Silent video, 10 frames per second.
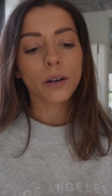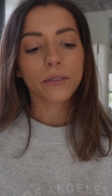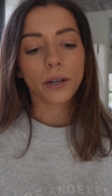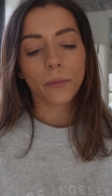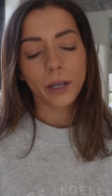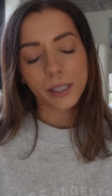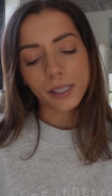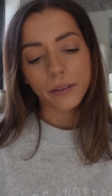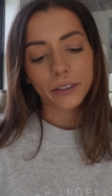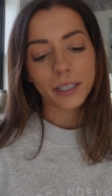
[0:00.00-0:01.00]
if there was a
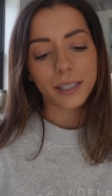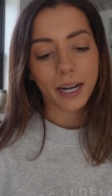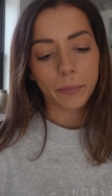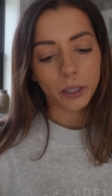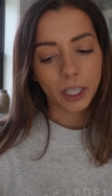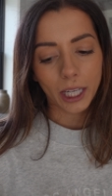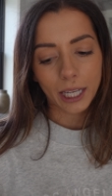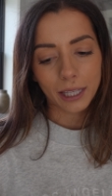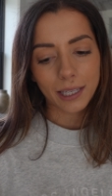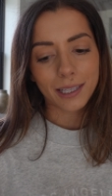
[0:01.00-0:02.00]
difference, and I'm looking
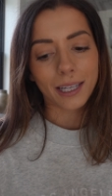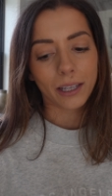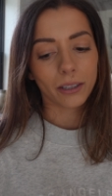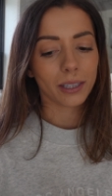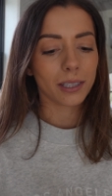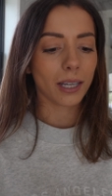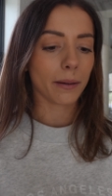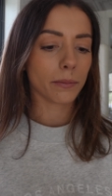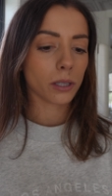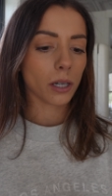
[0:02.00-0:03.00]
at these and they look the
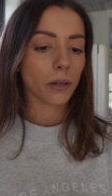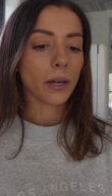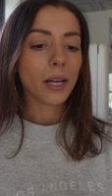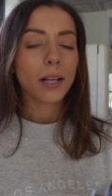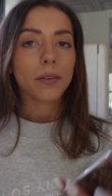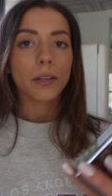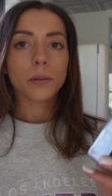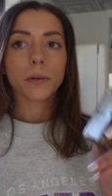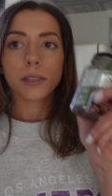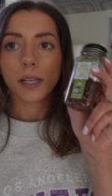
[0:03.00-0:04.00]
same. So
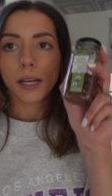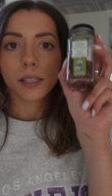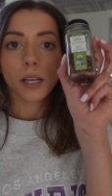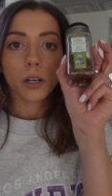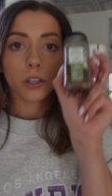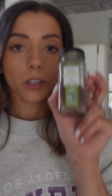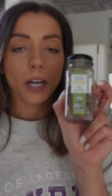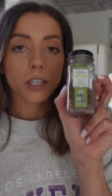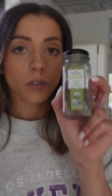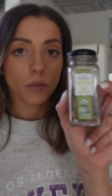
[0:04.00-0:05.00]
this one says
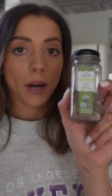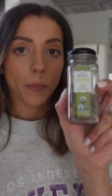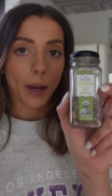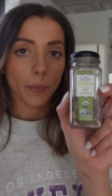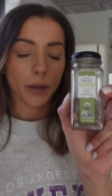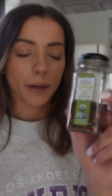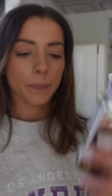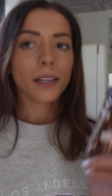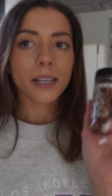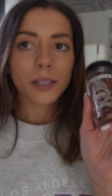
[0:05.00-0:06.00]
crushed red pepper.
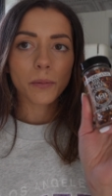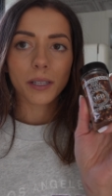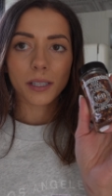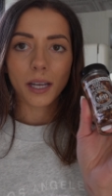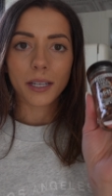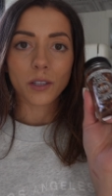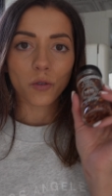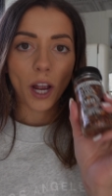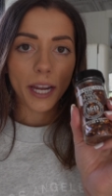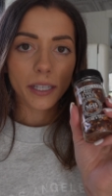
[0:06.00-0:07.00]
This one says
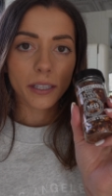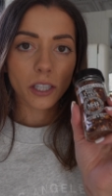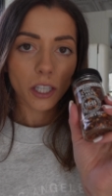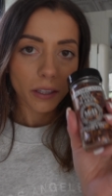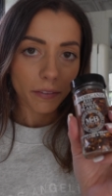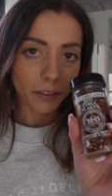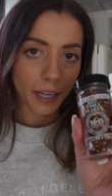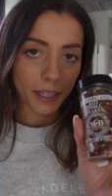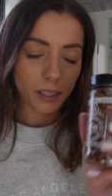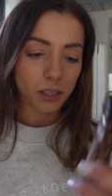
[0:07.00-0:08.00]
red chili
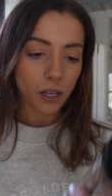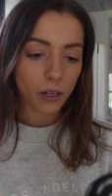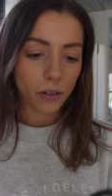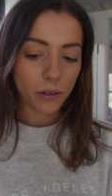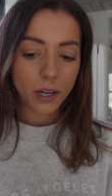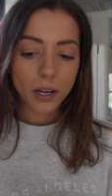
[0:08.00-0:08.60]
flakes. So